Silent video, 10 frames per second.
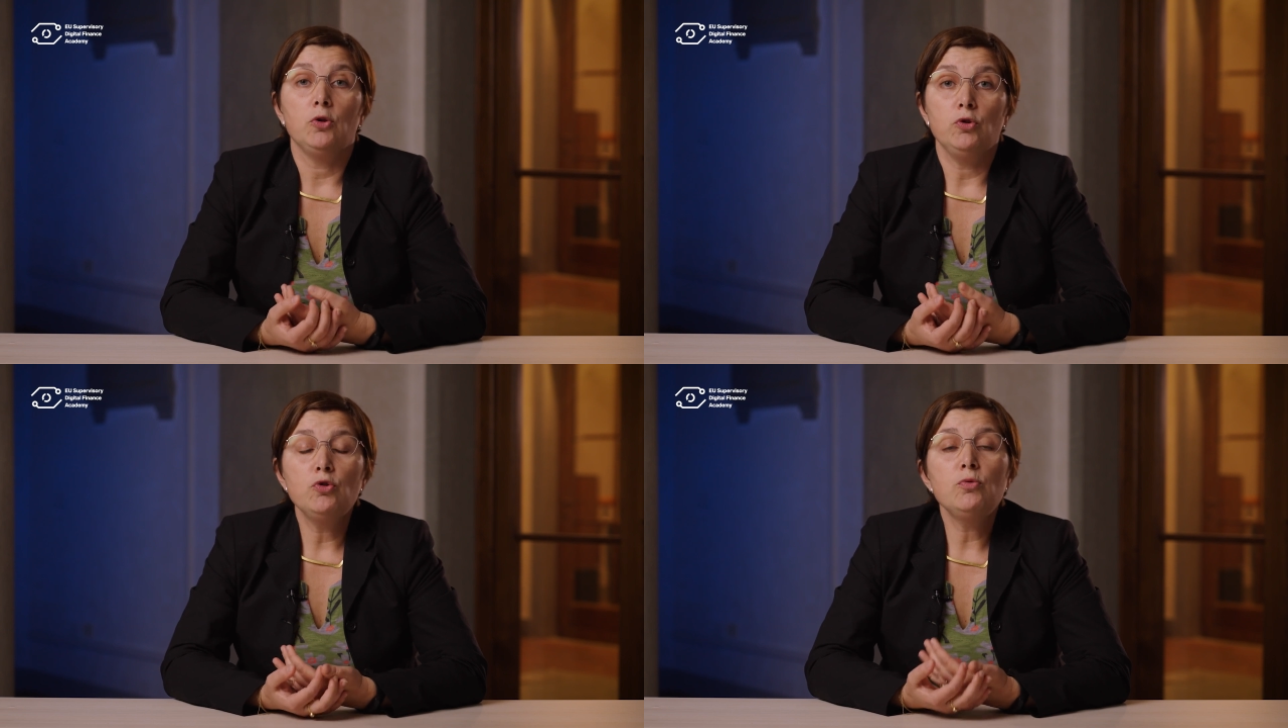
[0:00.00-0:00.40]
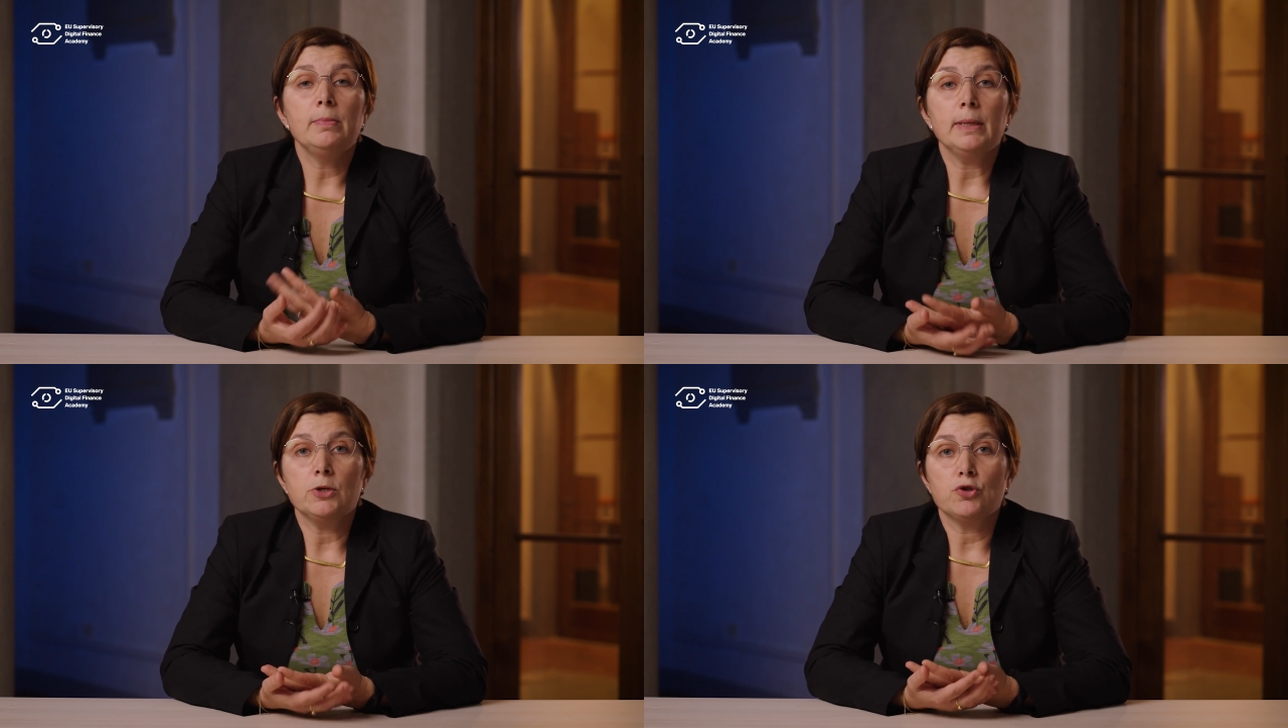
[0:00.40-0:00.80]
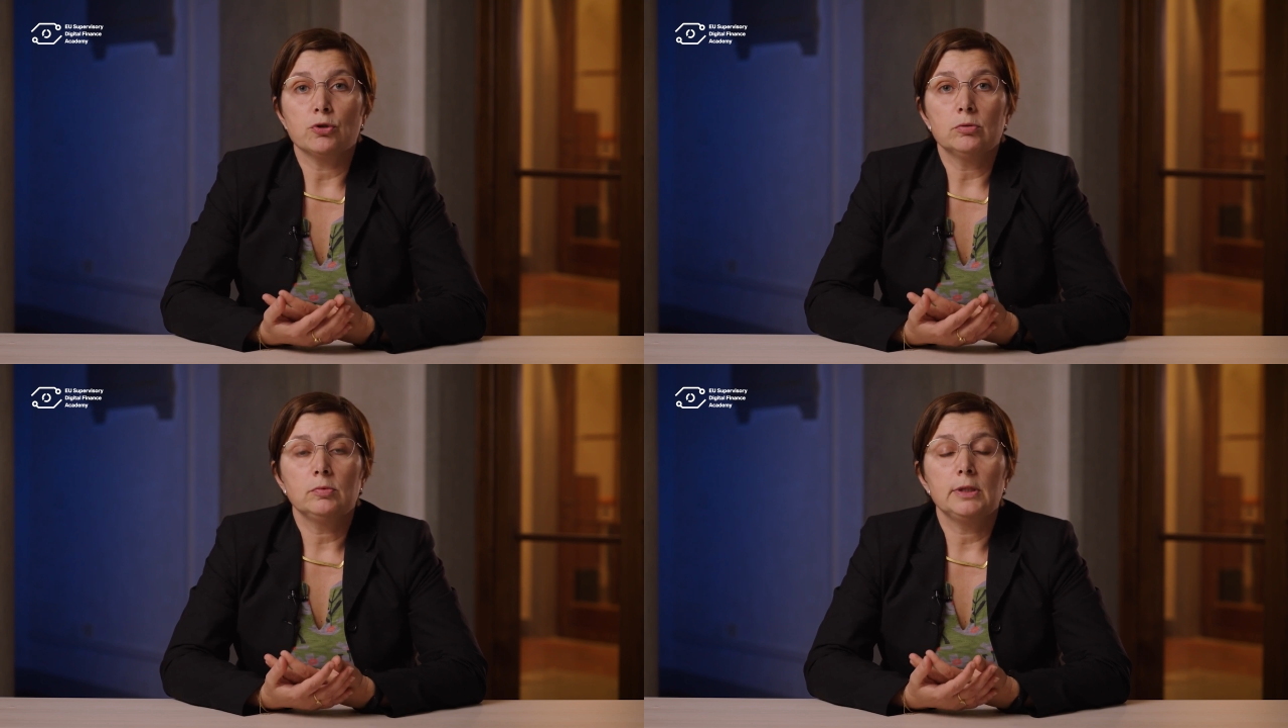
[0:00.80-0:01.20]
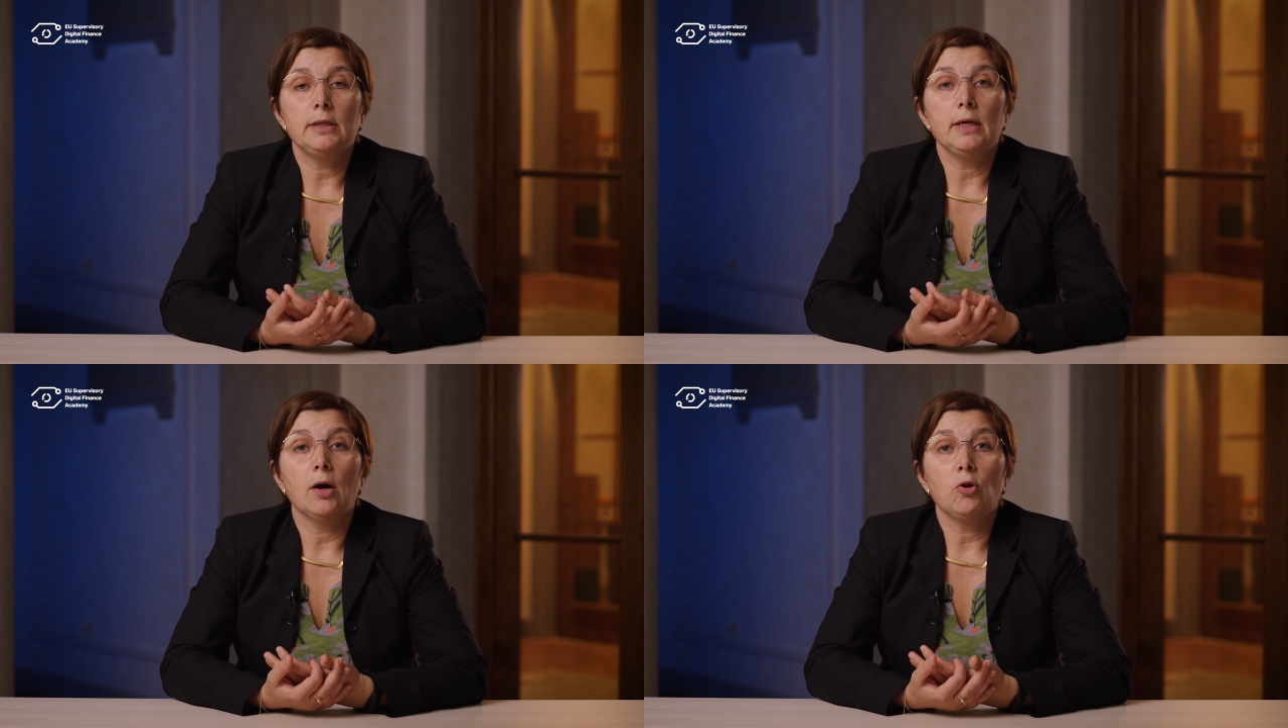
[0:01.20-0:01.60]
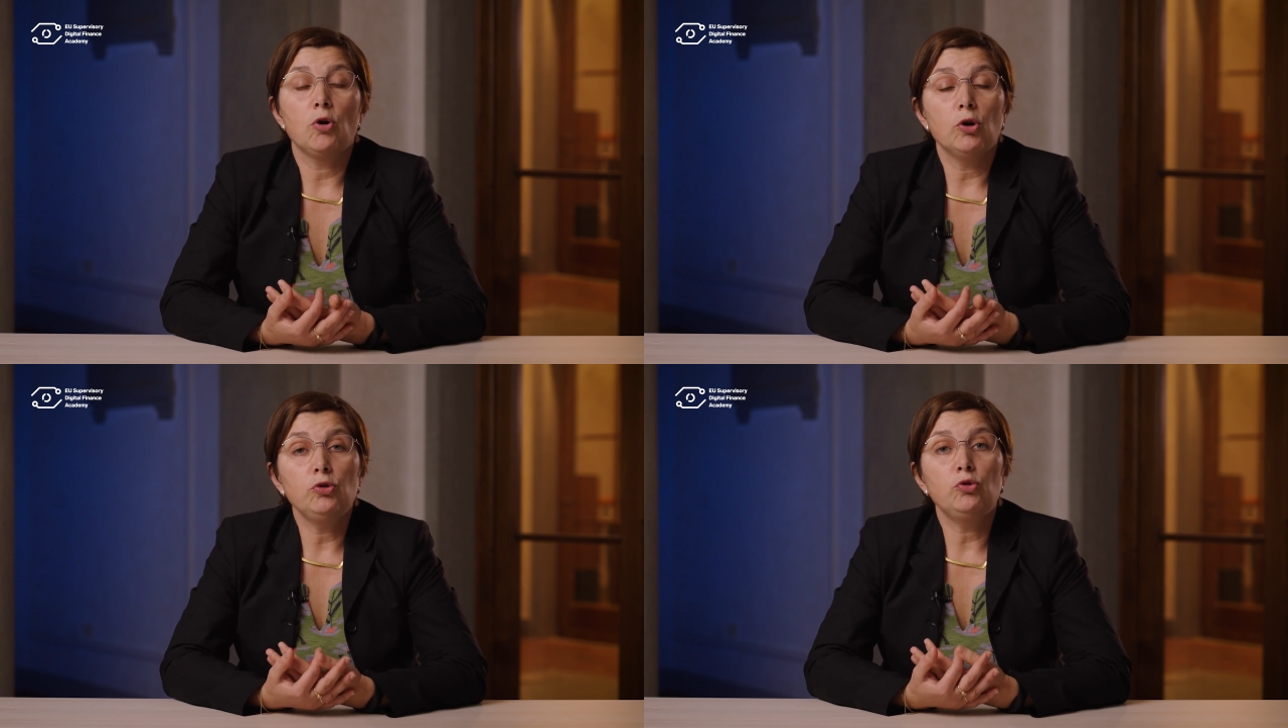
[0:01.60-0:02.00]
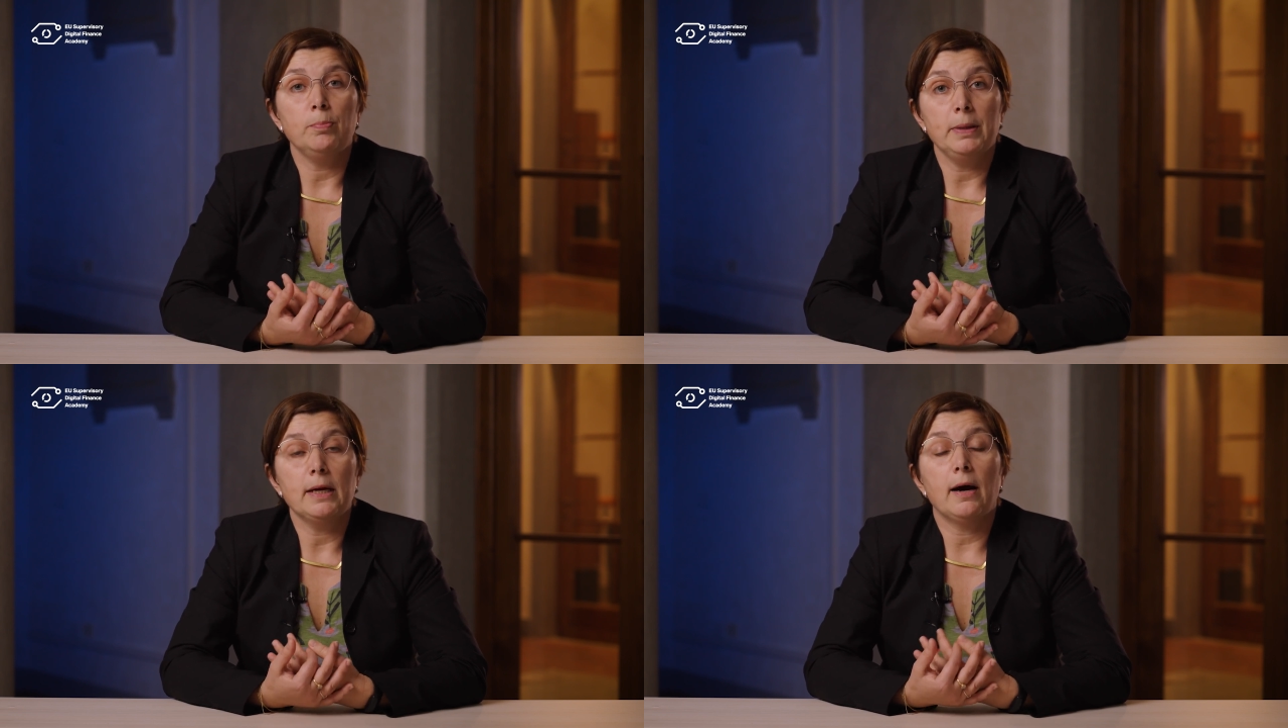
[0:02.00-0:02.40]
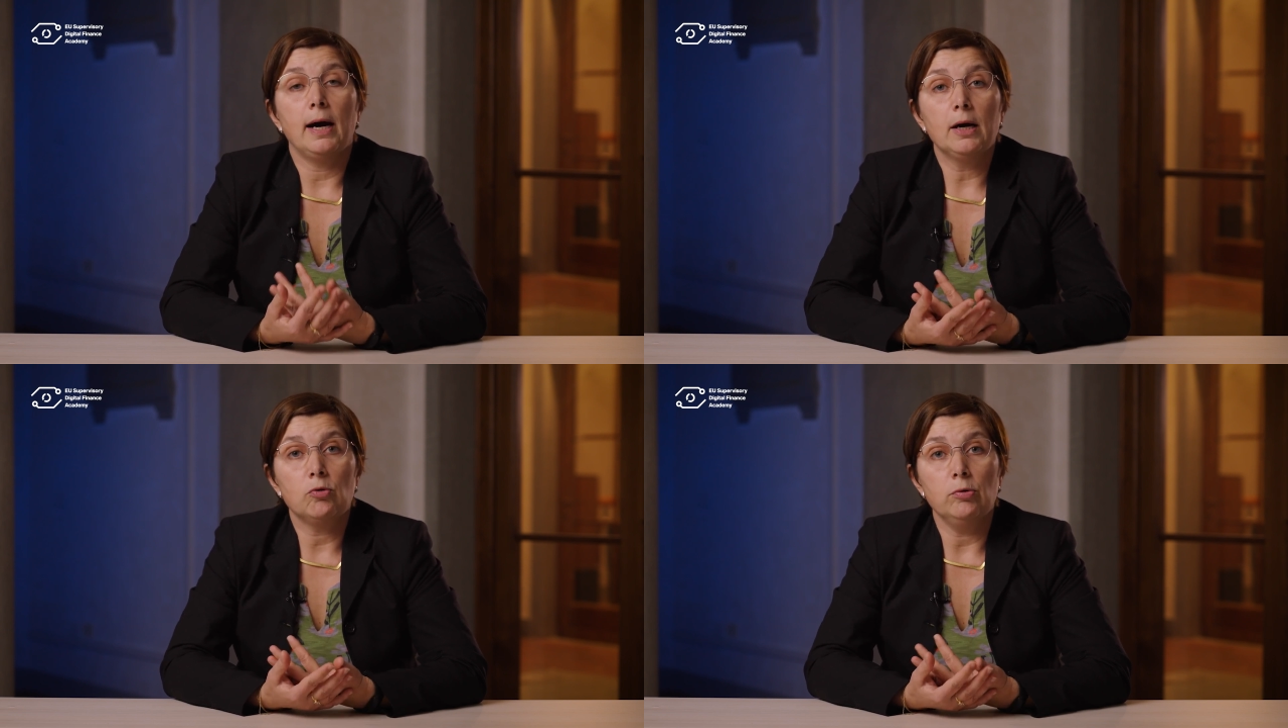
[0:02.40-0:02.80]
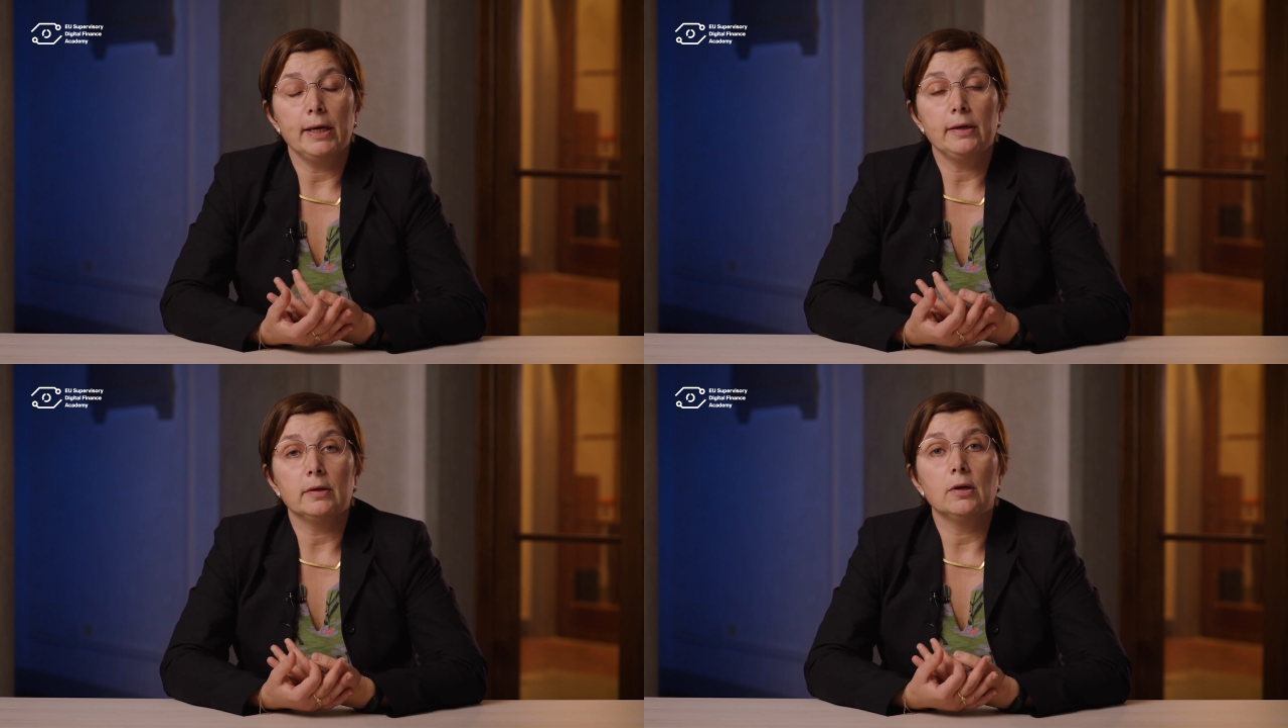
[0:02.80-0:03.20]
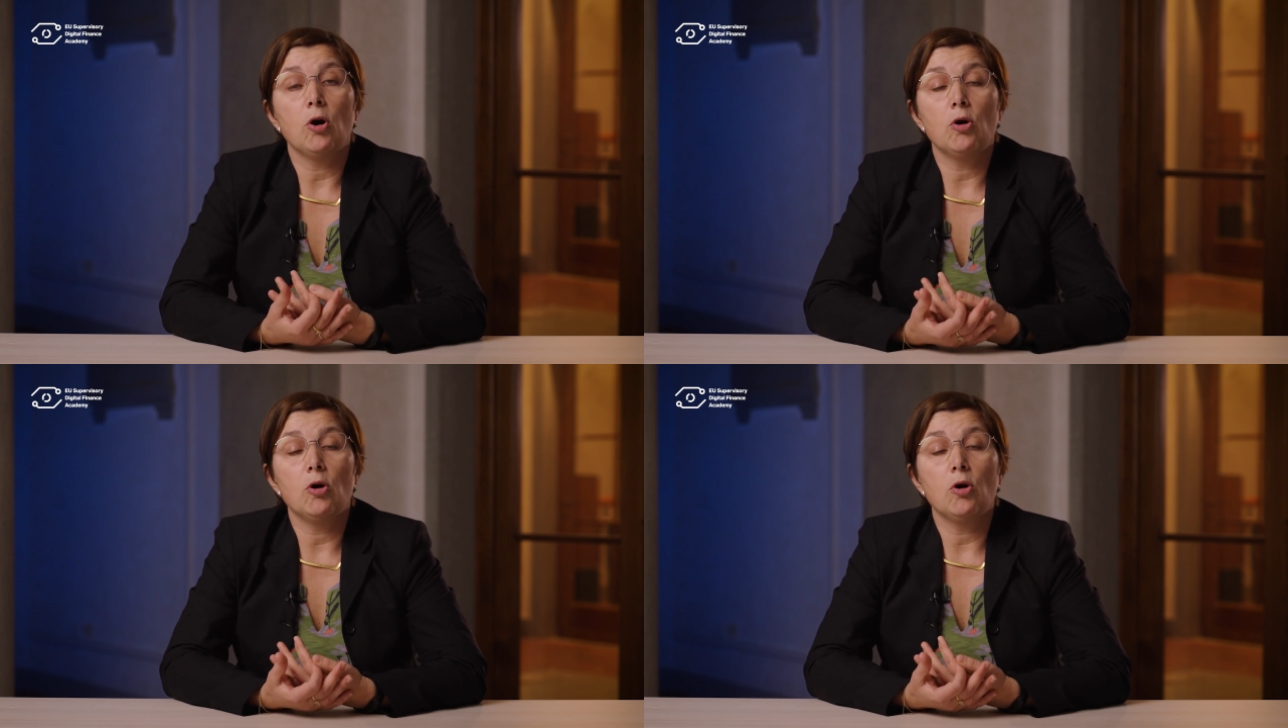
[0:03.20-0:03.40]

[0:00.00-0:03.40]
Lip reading: new measures that are going to be accurate